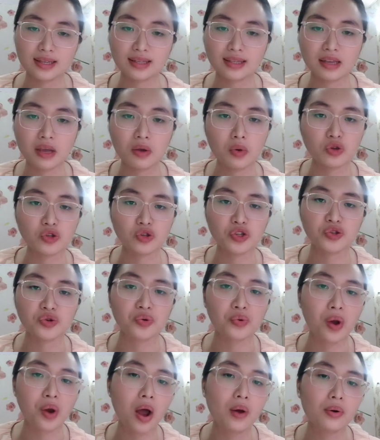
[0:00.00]
the sequence is
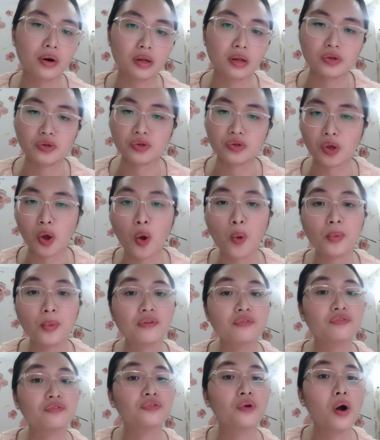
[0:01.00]
routed in so many
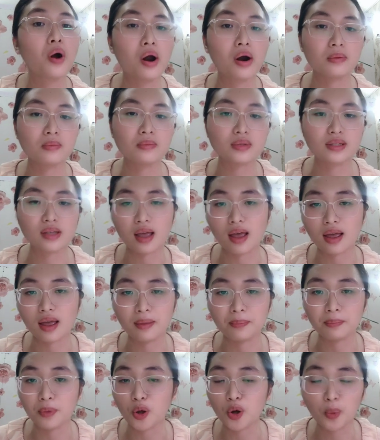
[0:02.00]
forms
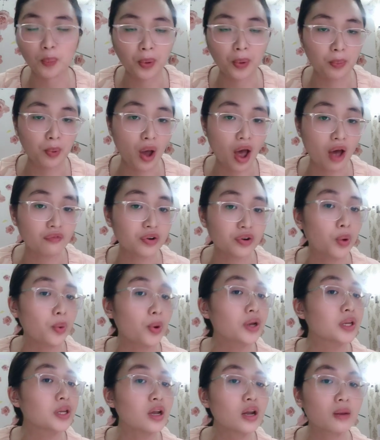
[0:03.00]
and many people have no
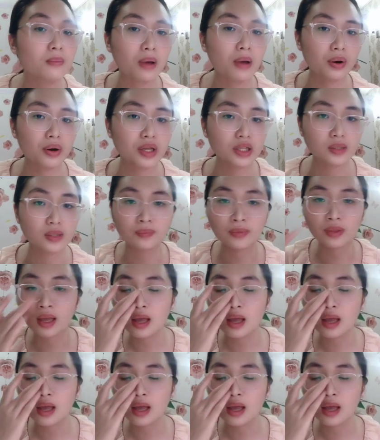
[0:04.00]
idea about it.